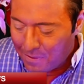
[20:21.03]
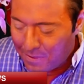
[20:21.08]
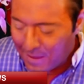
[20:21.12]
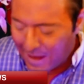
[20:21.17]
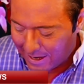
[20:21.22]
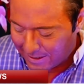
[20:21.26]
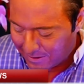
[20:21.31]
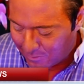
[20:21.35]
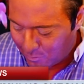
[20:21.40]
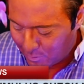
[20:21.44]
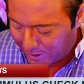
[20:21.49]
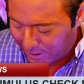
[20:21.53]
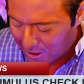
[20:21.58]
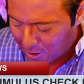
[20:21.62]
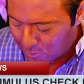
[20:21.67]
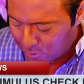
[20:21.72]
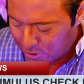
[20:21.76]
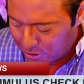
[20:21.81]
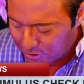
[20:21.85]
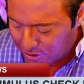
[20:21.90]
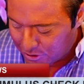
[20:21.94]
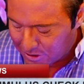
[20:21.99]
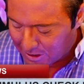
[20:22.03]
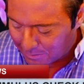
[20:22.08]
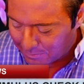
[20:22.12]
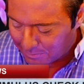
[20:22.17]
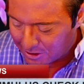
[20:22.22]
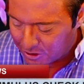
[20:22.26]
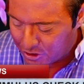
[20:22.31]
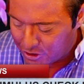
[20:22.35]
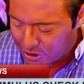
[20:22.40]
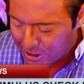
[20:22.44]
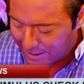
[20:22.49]
Then we go to
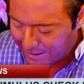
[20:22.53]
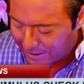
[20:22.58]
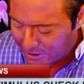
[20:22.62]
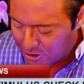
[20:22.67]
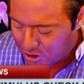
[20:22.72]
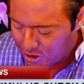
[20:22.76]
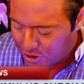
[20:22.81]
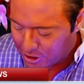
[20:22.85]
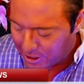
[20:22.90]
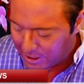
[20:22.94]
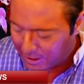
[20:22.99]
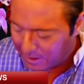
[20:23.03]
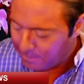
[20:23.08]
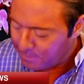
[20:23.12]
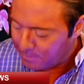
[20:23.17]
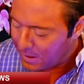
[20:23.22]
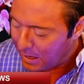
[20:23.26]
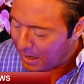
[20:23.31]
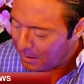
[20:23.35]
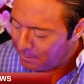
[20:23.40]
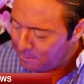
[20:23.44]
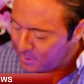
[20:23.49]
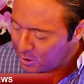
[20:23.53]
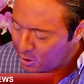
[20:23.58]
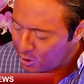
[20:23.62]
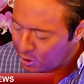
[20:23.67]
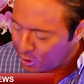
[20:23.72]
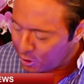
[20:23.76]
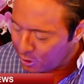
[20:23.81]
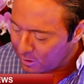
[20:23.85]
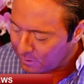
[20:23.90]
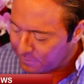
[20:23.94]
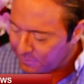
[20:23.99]
stimulus check G, a
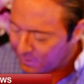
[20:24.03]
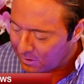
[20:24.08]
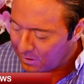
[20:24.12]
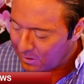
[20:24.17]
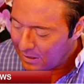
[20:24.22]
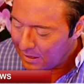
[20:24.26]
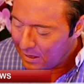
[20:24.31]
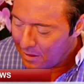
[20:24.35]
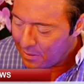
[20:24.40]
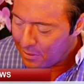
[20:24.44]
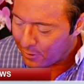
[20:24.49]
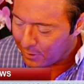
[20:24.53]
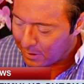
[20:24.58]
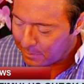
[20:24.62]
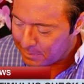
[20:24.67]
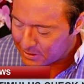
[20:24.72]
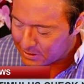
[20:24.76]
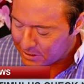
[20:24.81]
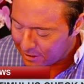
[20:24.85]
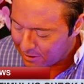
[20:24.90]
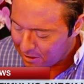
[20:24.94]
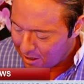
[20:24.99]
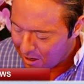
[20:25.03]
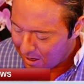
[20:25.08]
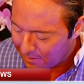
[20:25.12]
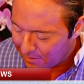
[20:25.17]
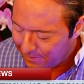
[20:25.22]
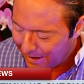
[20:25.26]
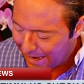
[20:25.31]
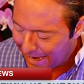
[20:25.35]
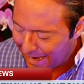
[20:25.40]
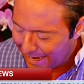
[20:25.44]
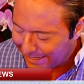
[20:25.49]
beautiful 30%
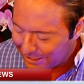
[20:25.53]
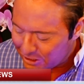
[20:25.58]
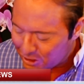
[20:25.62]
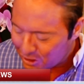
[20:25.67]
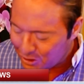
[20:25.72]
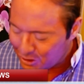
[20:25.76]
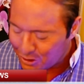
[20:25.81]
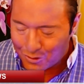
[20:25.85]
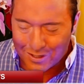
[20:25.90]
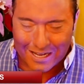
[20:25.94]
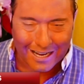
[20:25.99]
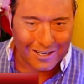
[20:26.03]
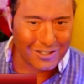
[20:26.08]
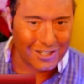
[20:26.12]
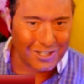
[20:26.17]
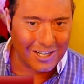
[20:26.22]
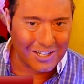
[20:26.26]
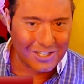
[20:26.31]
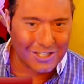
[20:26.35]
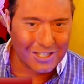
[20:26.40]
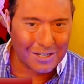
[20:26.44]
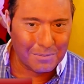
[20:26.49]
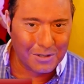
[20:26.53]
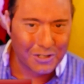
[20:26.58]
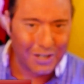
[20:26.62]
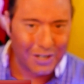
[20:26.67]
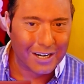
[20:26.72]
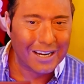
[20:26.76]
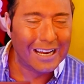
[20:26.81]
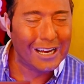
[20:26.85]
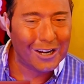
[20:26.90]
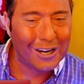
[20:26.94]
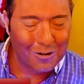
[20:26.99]
off. H, $2,000
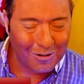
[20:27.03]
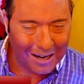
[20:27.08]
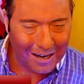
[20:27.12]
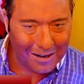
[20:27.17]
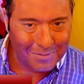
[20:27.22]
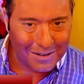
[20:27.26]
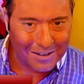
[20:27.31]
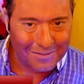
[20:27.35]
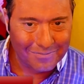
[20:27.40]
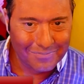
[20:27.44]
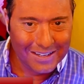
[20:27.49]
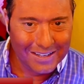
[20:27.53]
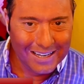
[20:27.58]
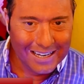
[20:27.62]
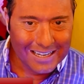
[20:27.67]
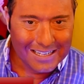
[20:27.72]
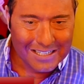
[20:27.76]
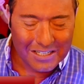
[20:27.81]
stimulus check. Incredible.